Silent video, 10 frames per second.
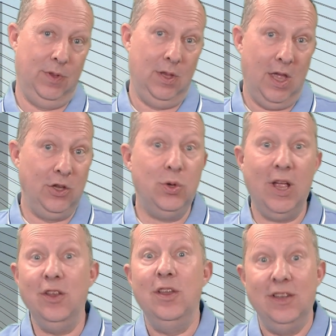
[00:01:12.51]
And you
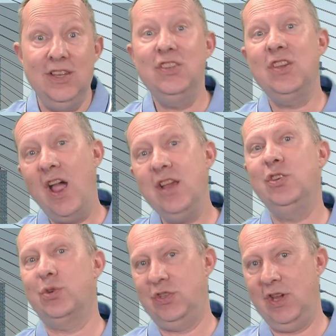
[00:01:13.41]
can decide
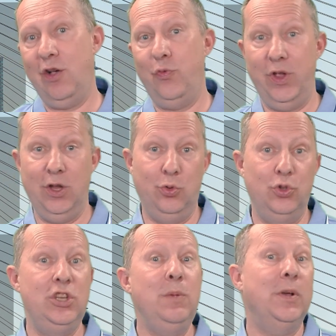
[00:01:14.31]
yourself whether you do
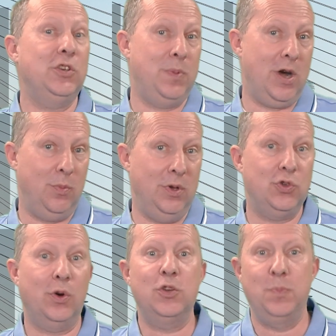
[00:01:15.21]
cheap experiments
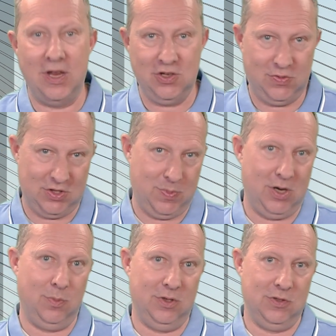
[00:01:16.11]
or expensive
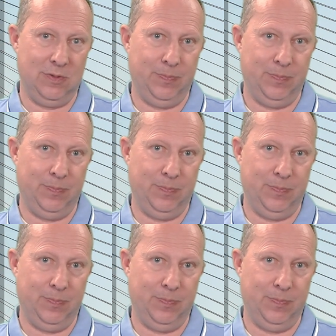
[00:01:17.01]
experiments.